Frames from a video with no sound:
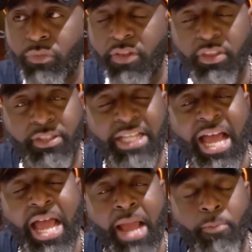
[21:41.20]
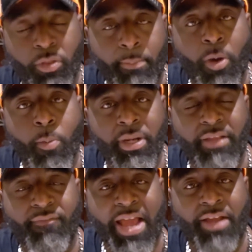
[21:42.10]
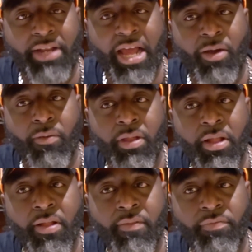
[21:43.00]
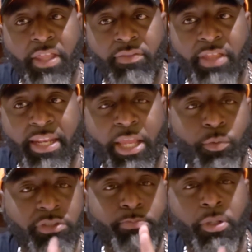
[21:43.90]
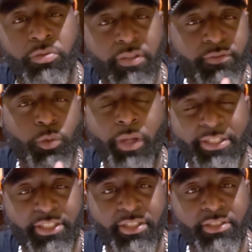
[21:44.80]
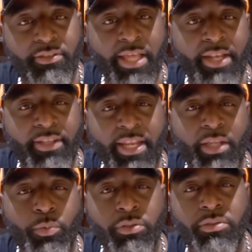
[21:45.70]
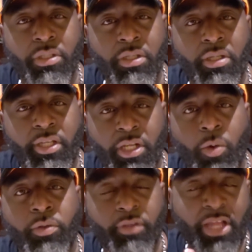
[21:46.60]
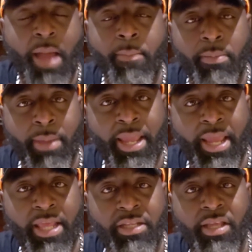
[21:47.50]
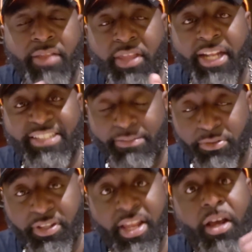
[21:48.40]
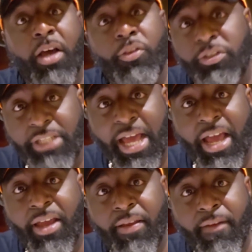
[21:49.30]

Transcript: the time or the moment he found out that he was built of two entities, that he was, the common man, and then he tapped into that other side,